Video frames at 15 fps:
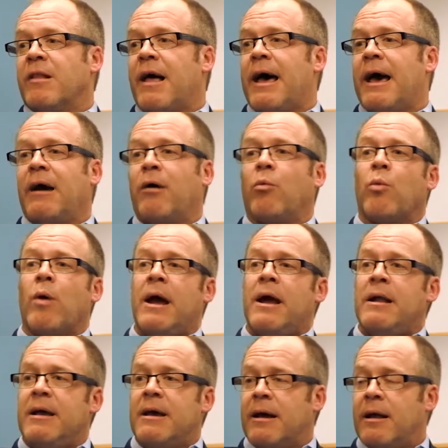like
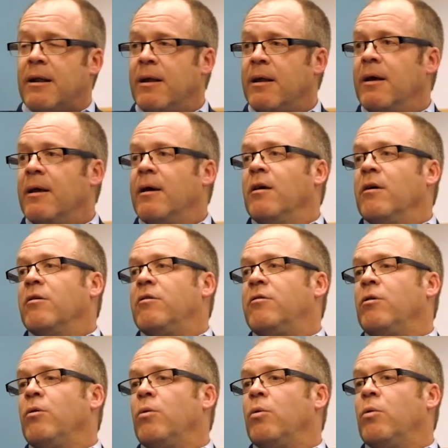Radian
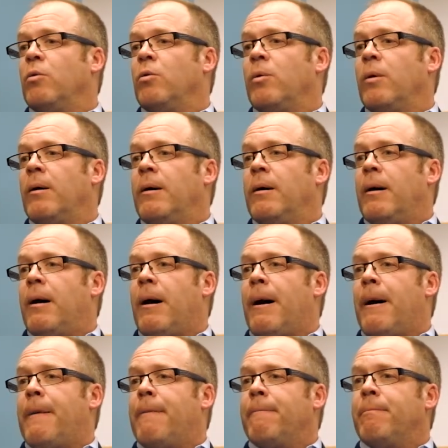to
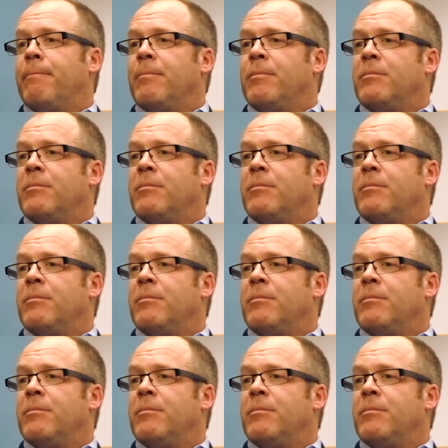um,